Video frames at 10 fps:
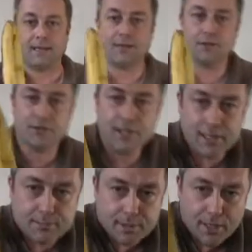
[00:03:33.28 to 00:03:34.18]
As you can see,
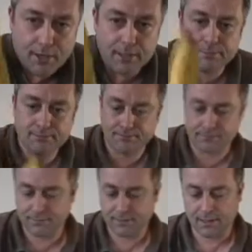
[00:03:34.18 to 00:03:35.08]
that's a banana.
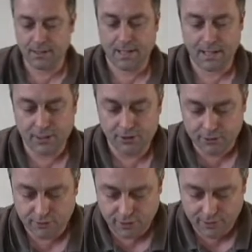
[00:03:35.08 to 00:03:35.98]
And as you
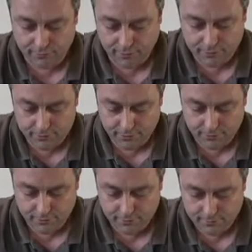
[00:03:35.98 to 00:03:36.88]
can see, if I show
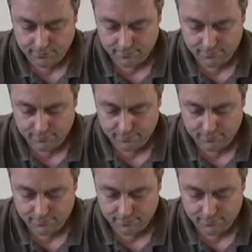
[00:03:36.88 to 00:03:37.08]
you,